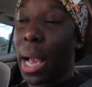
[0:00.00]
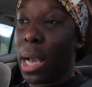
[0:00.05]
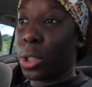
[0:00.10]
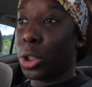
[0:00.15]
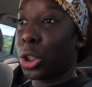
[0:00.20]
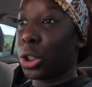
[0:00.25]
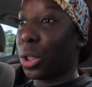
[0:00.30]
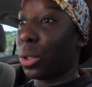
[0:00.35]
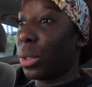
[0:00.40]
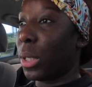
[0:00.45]
I'll
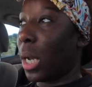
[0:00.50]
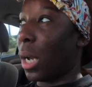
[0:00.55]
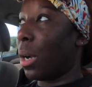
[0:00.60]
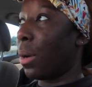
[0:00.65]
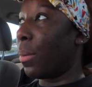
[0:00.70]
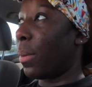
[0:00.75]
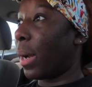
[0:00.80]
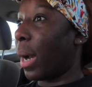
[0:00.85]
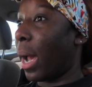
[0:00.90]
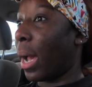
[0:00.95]
show
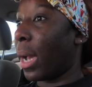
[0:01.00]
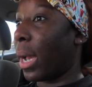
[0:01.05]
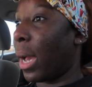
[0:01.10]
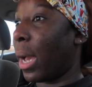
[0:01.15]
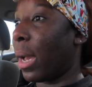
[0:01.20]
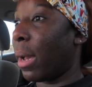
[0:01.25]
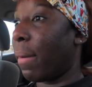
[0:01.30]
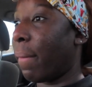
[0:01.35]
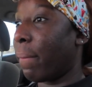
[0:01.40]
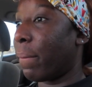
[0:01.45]
y'all what I
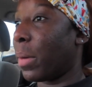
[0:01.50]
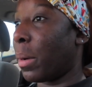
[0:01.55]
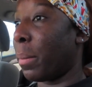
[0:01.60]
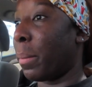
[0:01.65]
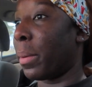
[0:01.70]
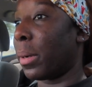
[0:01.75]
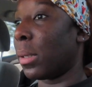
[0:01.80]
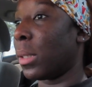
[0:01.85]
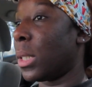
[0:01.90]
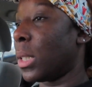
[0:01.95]
got
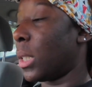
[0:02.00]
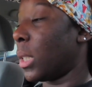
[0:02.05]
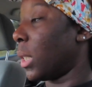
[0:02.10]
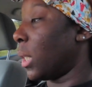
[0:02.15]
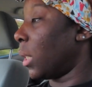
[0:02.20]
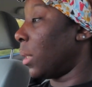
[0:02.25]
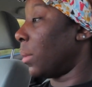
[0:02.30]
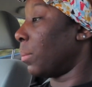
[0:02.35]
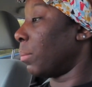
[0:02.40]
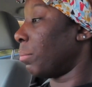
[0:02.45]
from
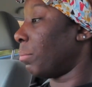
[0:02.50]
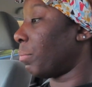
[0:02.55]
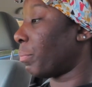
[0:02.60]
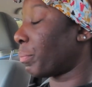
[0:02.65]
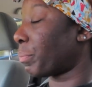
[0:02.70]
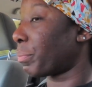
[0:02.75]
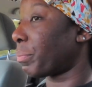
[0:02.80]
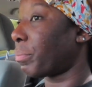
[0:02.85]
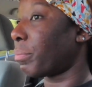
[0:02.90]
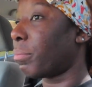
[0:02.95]
Burlington
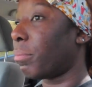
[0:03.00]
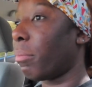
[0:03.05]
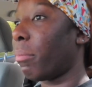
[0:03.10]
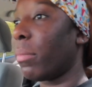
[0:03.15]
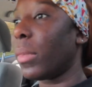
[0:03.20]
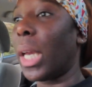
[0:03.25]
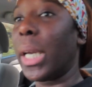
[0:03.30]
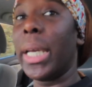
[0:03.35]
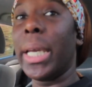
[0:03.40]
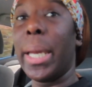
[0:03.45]

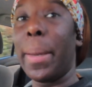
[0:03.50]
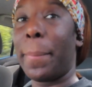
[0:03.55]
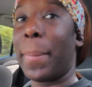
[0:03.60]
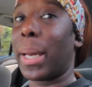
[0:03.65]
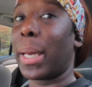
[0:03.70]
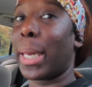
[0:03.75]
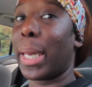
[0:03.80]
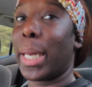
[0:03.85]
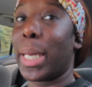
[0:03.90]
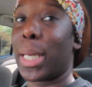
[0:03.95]
and
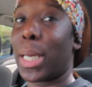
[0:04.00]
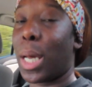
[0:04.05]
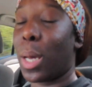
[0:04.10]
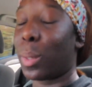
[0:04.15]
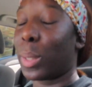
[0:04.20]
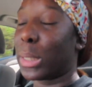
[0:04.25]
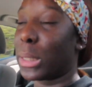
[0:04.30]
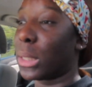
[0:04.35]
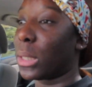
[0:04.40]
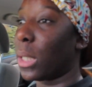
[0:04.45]
my cake and all
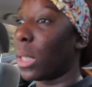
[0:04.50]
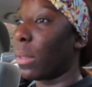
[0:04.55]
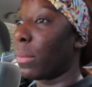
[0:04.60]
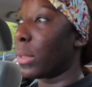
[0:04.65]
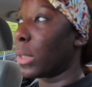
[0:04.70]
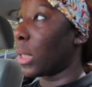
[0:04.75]
that stuff.